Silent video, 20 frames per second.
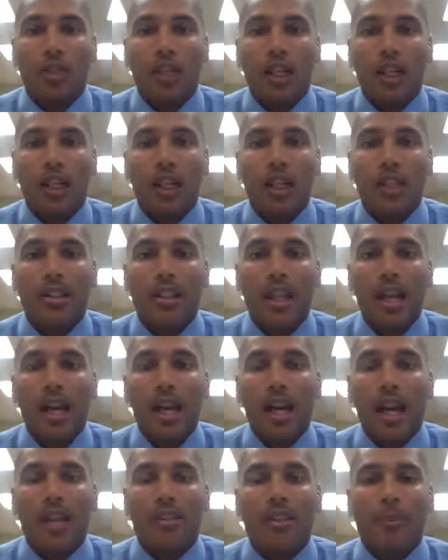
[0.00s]
because
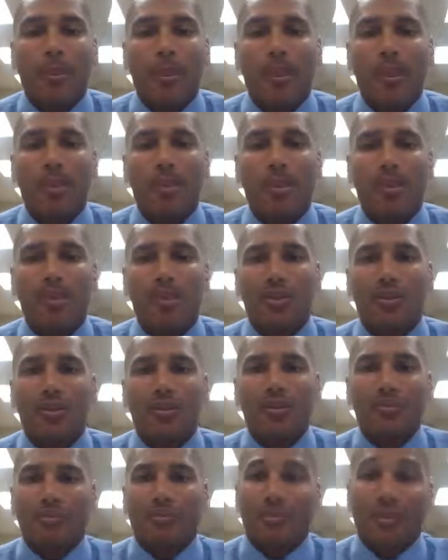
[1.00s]
if the person's
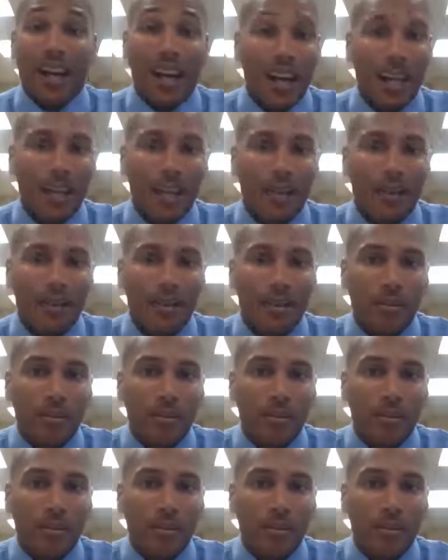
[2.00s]
fake